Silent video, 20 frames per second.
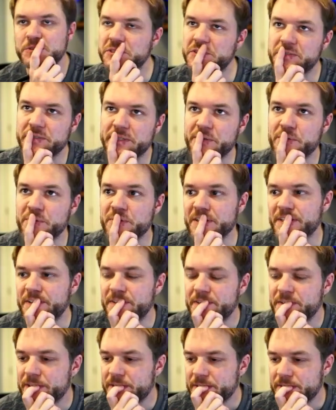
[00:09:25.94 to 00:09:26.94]
the right word?
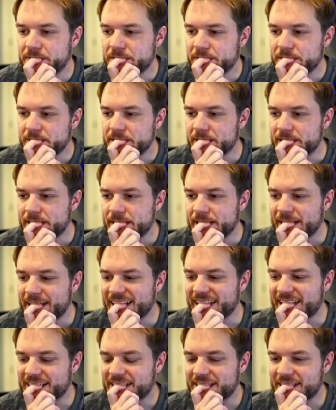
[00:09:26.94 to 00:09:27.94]
I
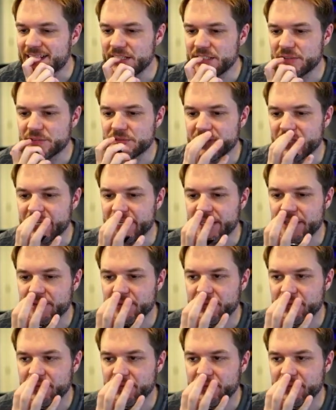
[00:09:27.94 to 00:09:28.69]
guess kind of like